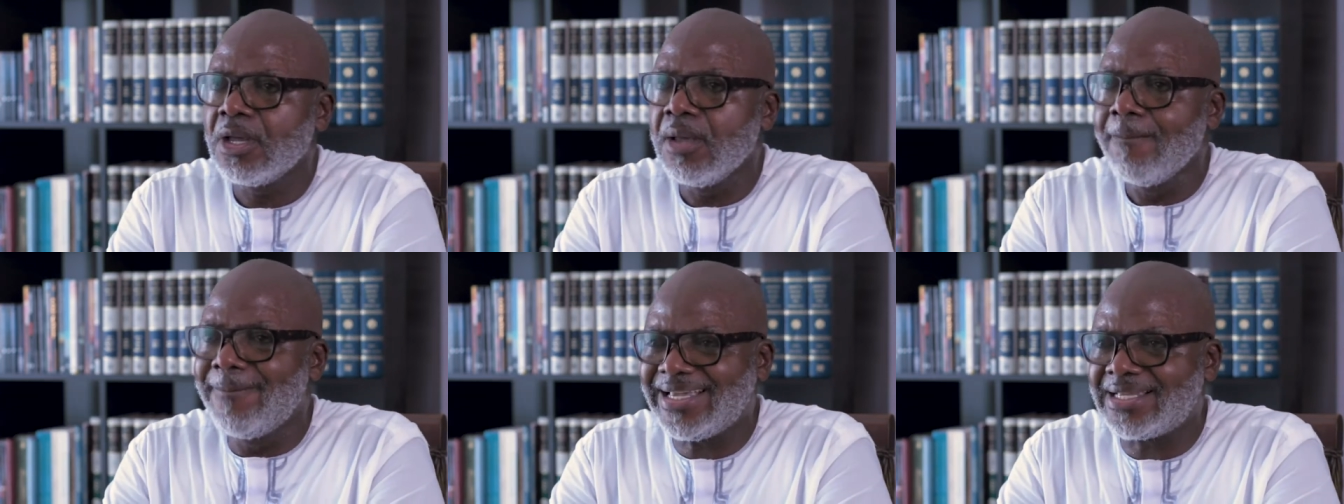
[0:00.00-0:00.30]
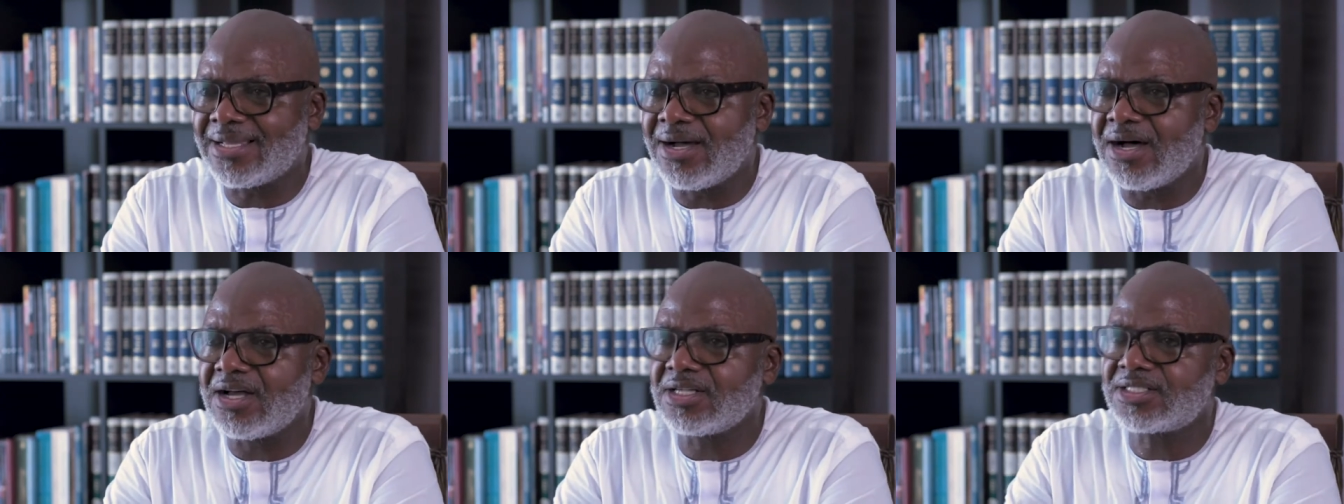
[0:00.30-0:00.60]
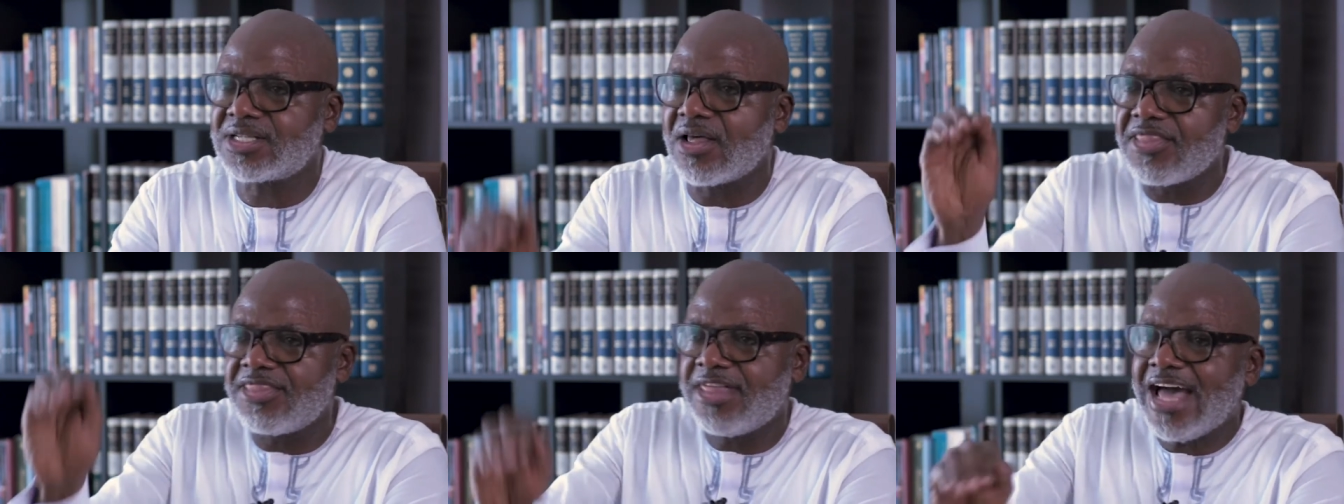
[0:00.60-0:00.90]

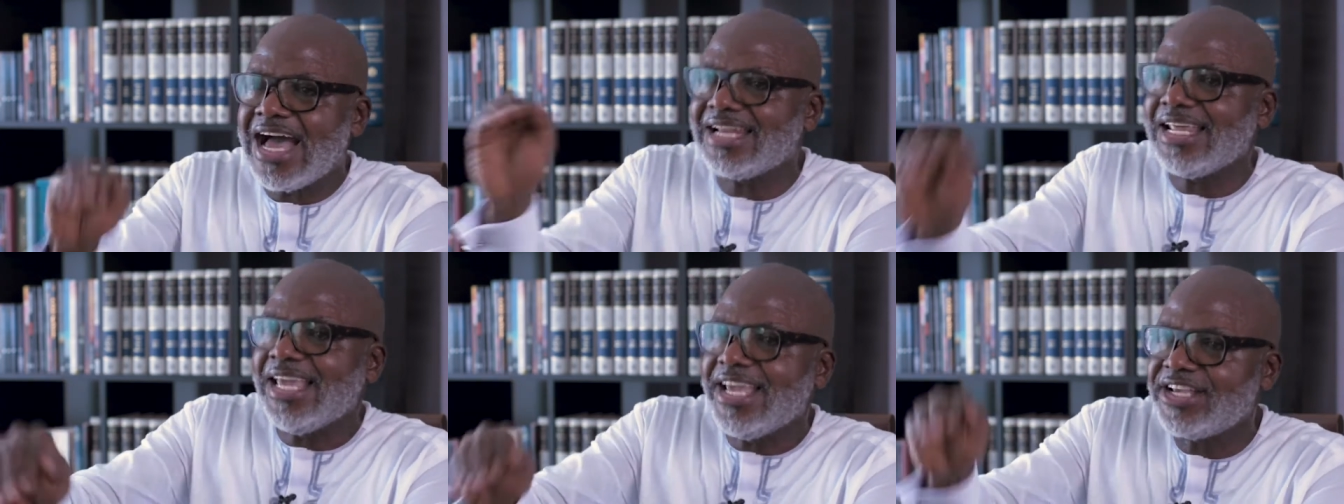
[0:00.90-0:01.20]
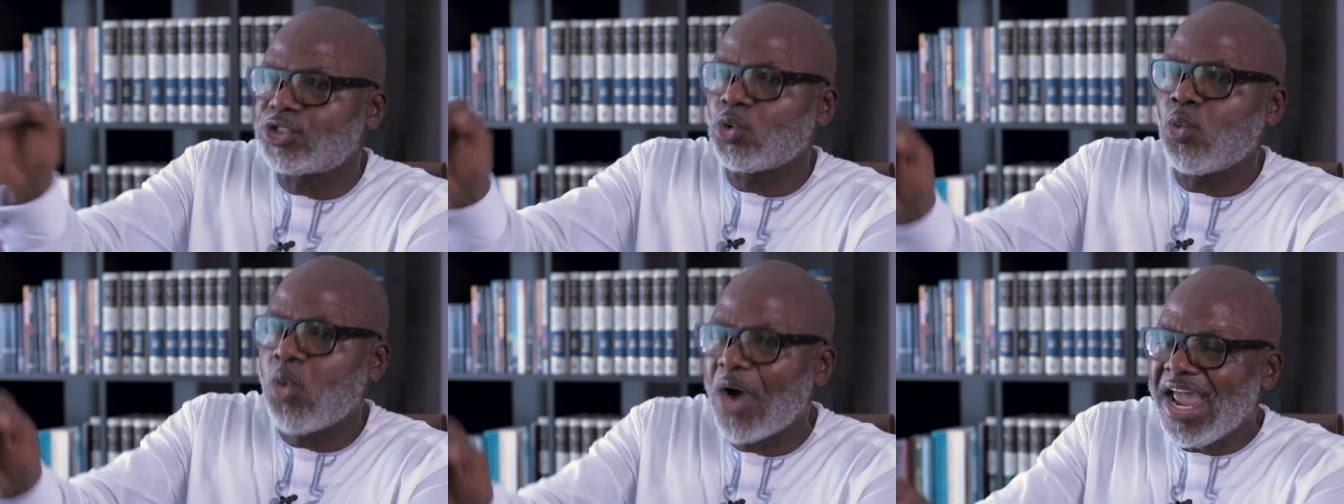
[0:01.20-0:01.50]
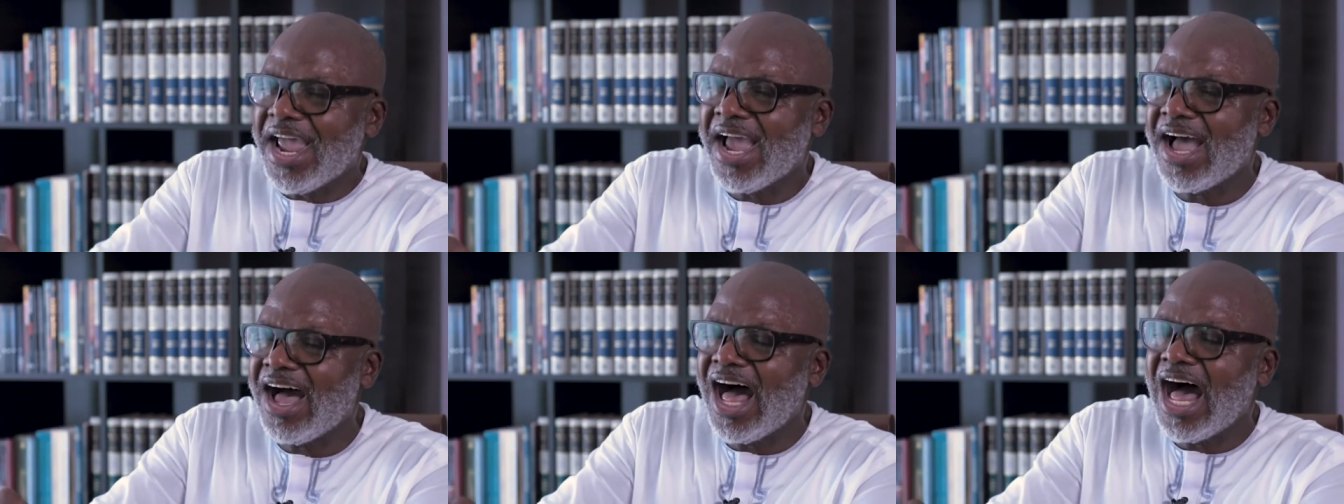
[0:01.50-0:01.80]
because that is
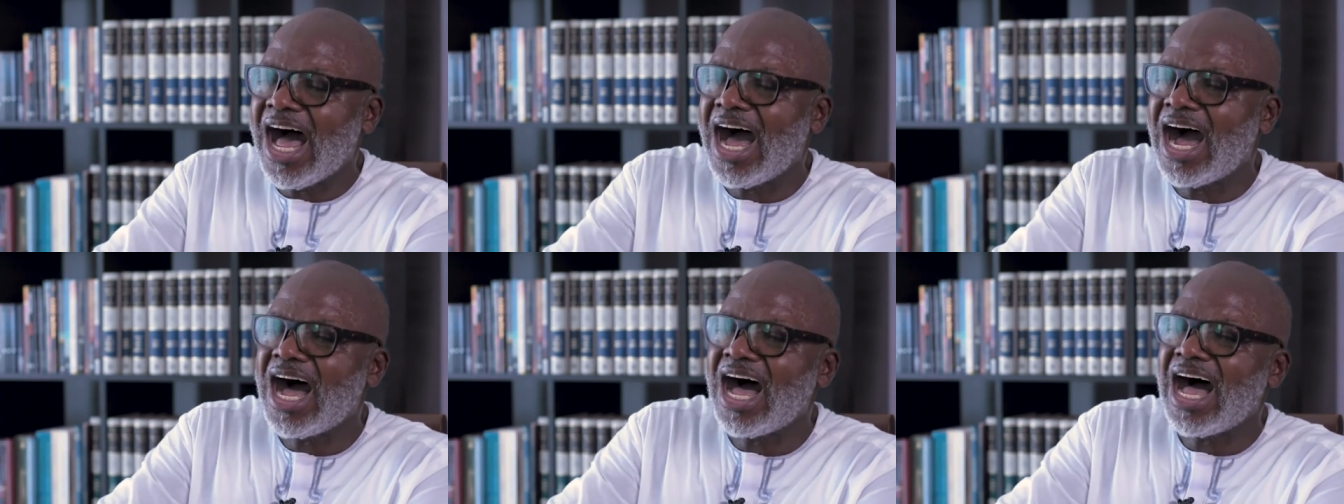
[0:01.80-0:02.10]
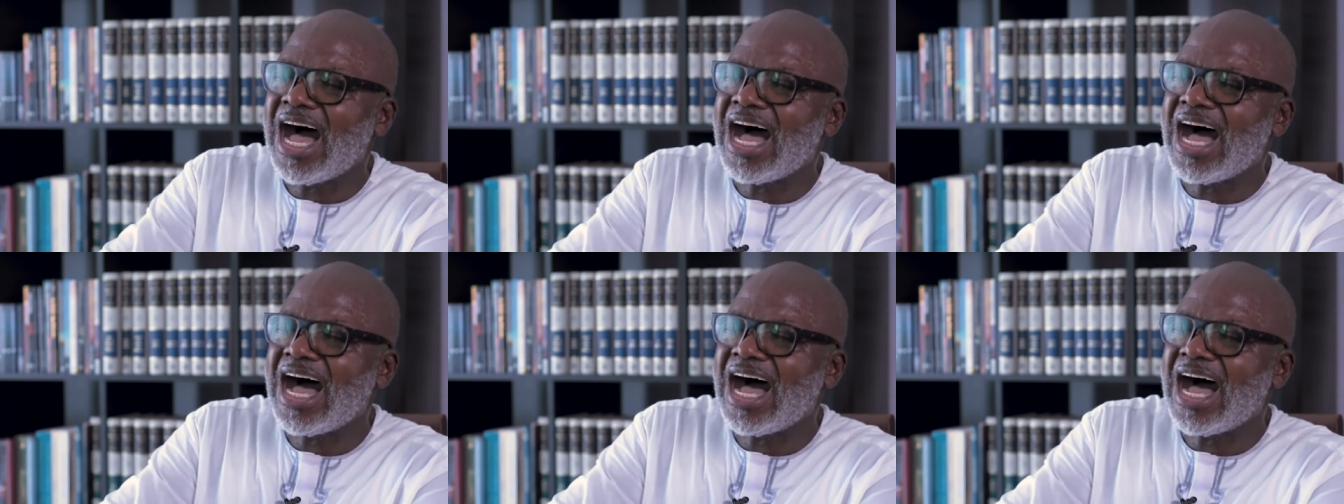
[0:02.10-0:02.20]
where our,